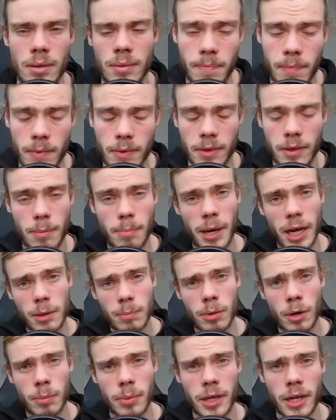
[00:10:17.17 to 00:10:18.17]
The
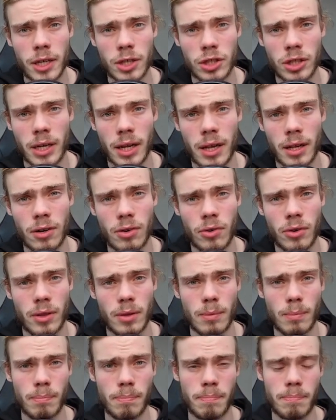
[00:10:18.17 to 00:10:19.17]
backpropagation
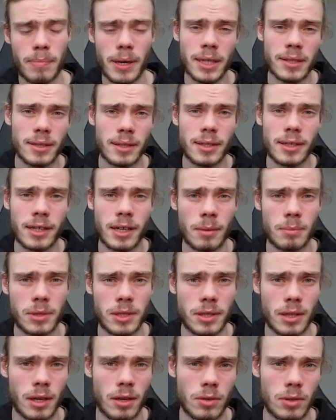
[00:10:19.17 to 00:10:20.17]
algorithm basically comes
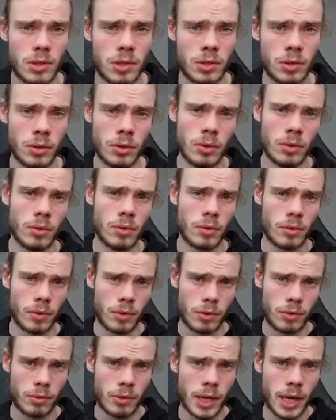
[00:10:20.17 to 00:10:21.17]
down to
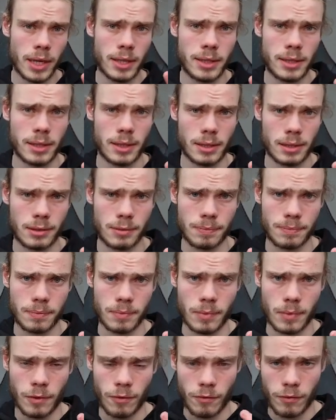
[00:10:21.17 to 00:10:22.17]
three ideas.
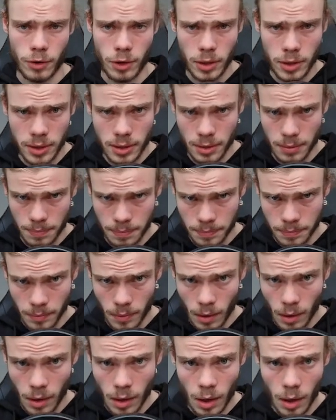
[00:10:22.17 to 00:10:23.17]
First,
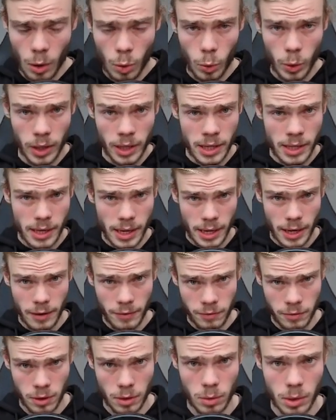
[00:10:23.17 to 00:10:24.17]
we need a
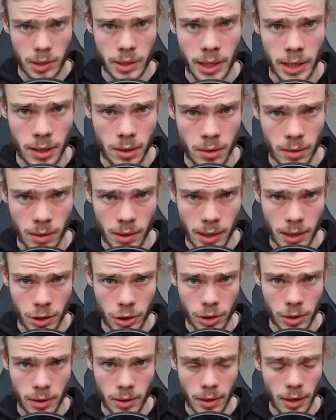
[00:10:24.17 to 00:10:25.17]
forward
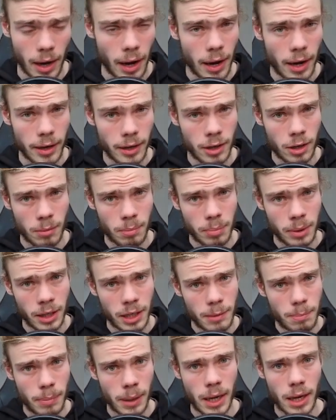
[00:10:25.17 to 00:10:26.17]
calculation, a
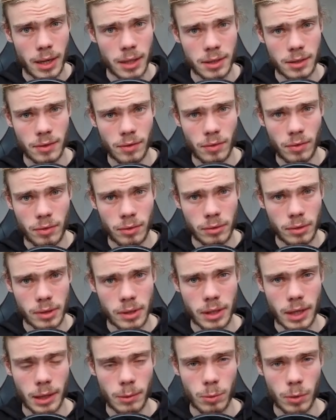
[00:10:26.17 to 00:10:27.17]
complete pass through the
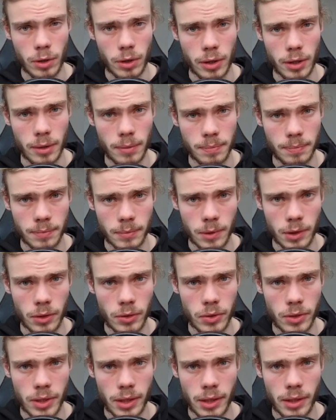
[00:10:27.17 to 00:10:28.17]
network,
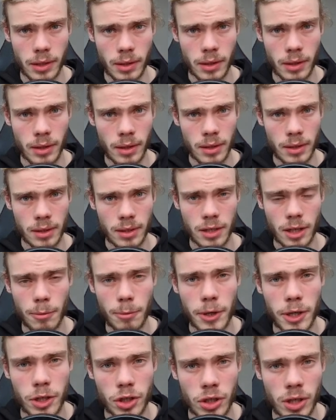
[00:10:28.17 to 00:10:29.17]
using some
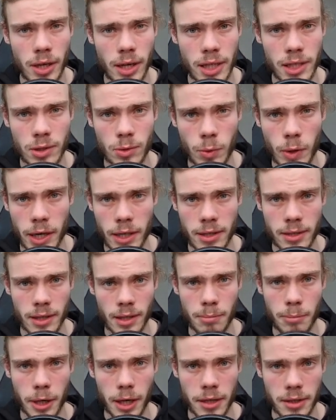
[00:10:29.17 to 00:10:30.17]
initialized weights and
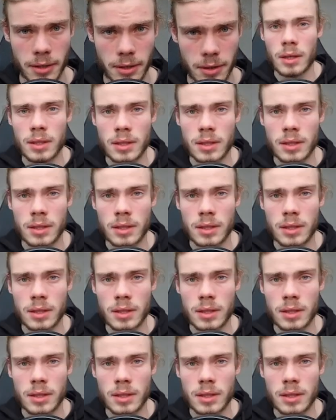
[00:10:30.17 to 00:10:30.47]
biases.